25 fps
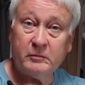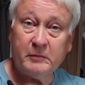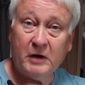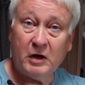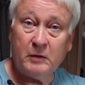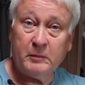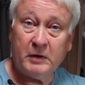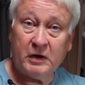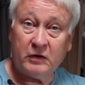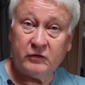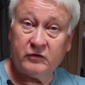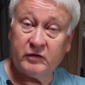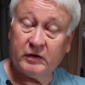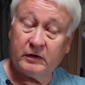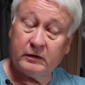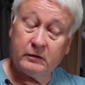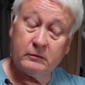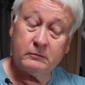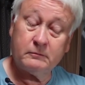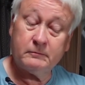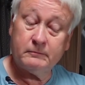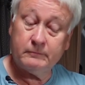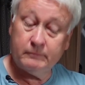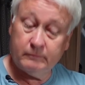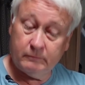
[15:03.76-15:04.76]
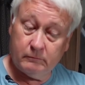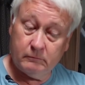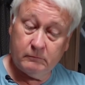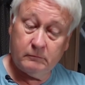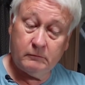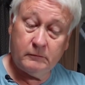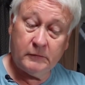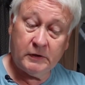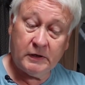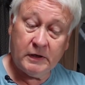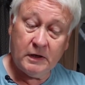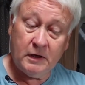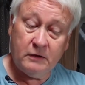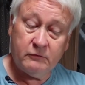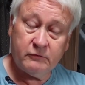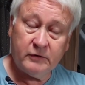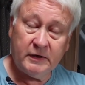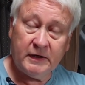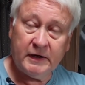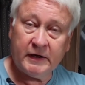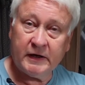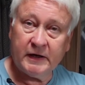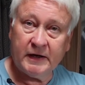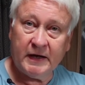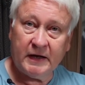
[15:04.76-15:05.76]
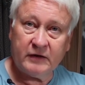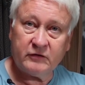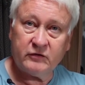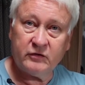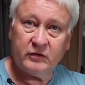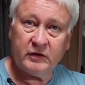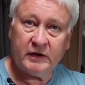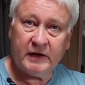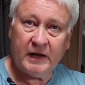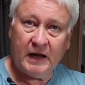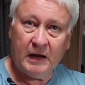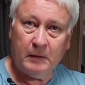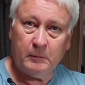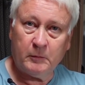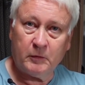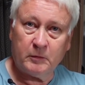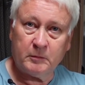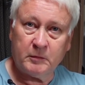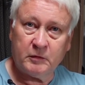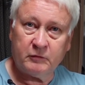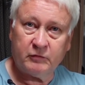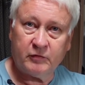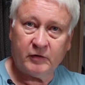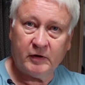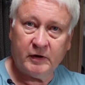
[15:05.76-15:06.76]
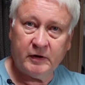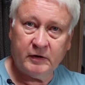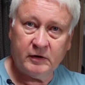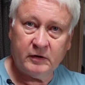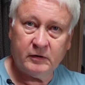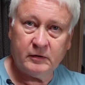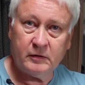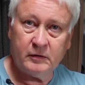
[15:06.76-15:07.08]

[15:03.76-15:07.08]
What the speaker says: the mobile signal, you can't really connect to the camera, I'm afraid.